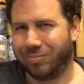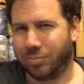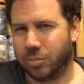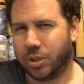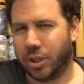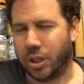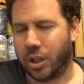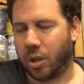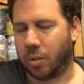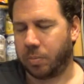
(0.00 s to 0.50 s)

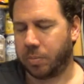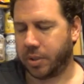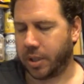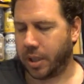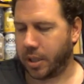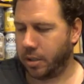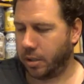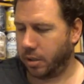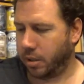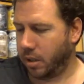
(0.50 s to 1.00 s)
you know what I'm
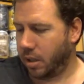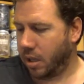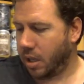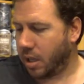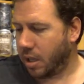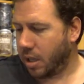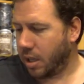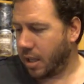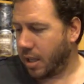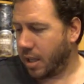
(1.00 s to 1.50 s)
saying.
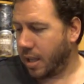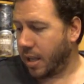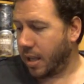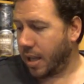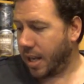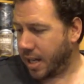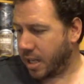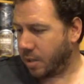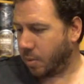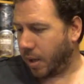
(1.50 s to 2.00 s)

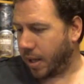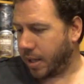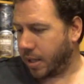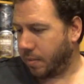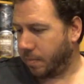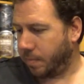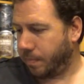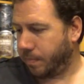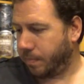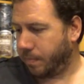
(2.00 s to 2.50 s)
Anyway,
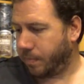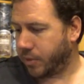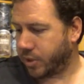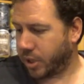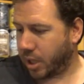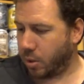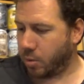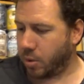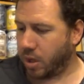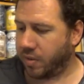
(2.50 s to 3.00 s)

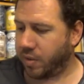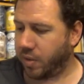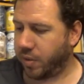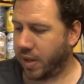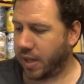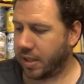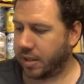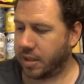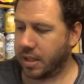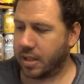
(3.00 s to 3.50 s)
so if you've
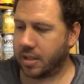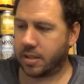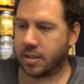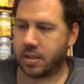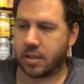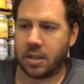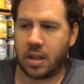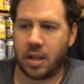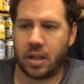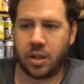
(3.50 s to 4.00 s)
had
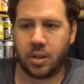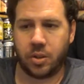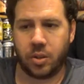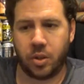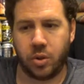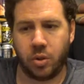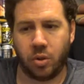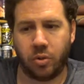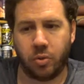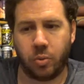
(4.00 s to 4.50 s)
this the
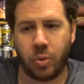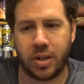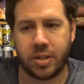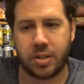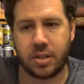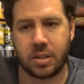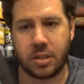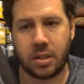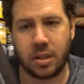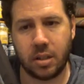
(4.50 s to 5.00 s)

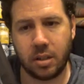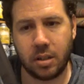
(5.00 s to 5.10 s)
Northwest